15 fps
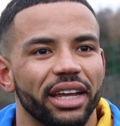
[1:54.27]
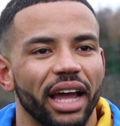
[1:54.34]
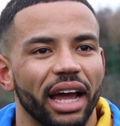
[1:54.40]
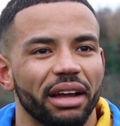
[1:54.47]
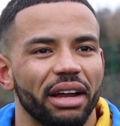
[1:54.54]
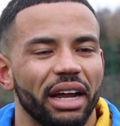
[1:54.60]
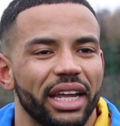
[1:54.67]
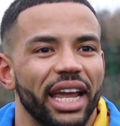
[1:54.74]

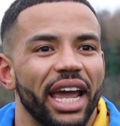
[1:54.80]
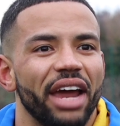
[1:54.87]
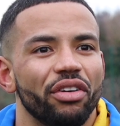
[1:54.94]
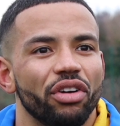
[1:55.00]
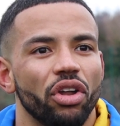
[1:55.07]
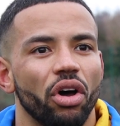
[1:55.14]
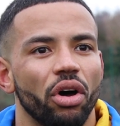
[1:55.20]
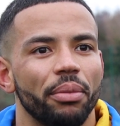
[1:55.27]
I care
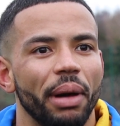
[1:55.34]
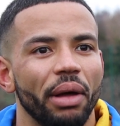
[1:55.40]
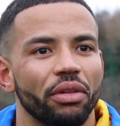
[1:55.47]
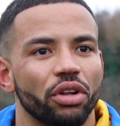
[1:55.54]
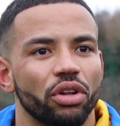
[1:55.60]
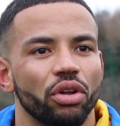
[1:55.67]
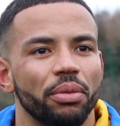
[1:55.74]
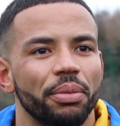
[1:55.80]
a lot about the
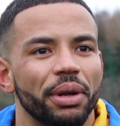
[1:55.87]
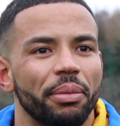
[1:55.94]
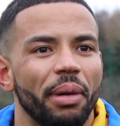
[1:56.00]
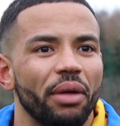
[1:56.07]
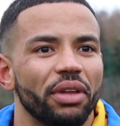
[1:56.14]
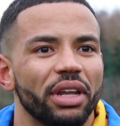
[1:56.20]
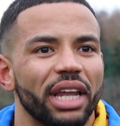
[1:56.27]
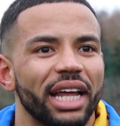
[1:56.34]
club and
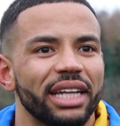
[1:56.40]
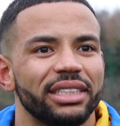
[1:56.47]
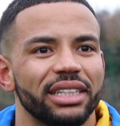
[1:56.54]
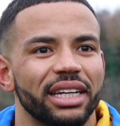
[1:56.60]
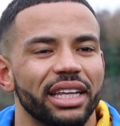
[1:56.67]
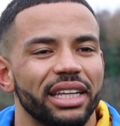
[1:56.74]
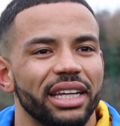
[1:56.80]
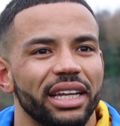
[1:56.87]
about the lads,
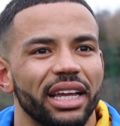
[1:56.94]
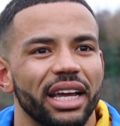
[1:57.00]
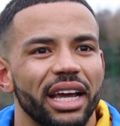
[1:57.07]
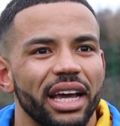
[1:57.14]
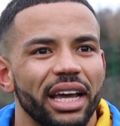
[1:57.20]
and I think